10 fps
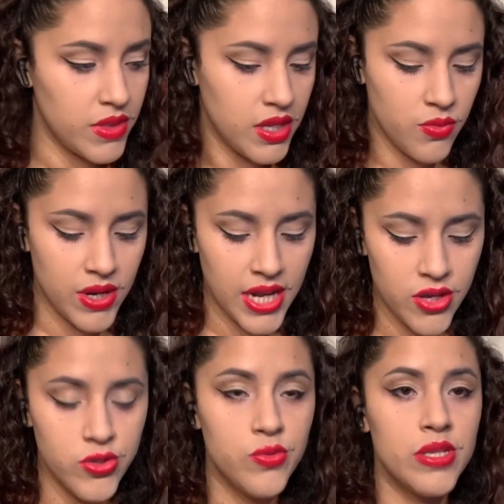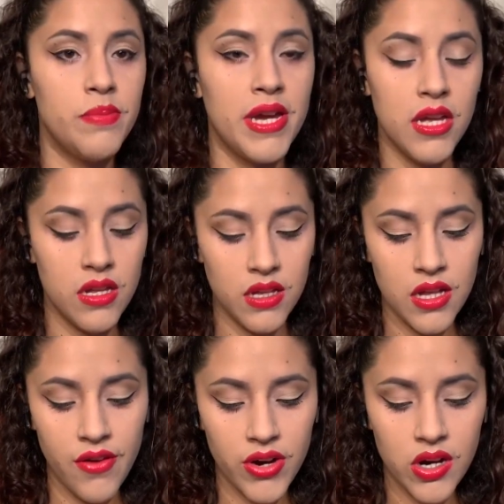the one I used was by
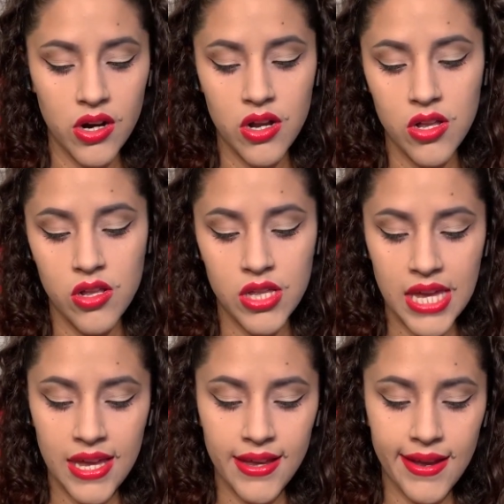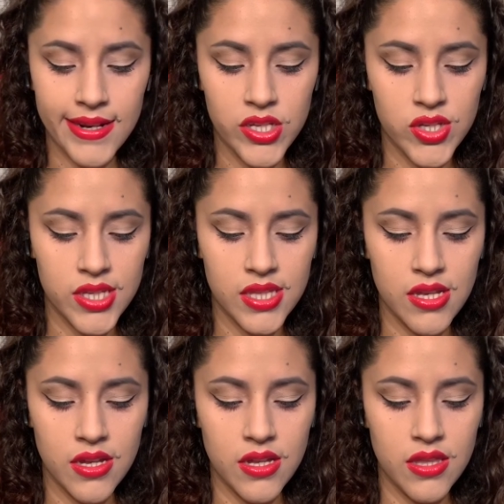CoverGirl Ink It. It's just
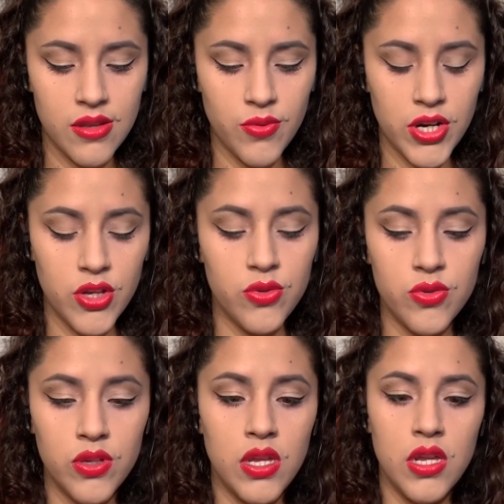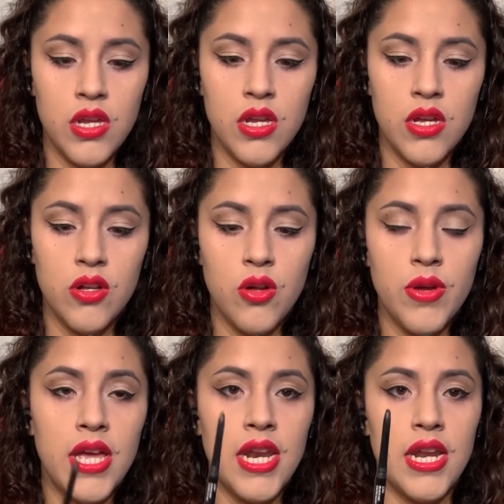the, the one you go
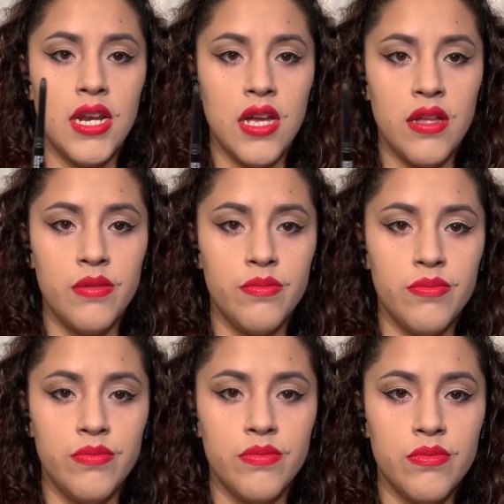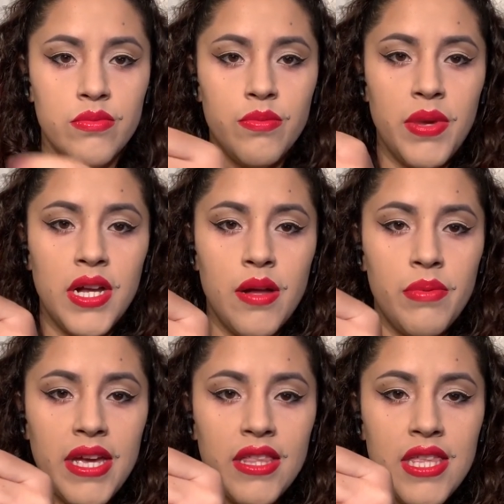ahead and um, pick up
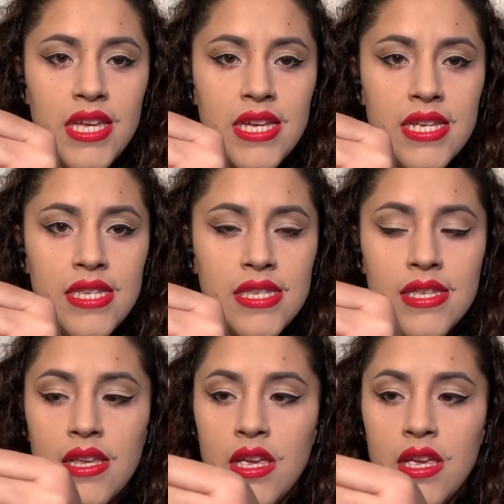like this.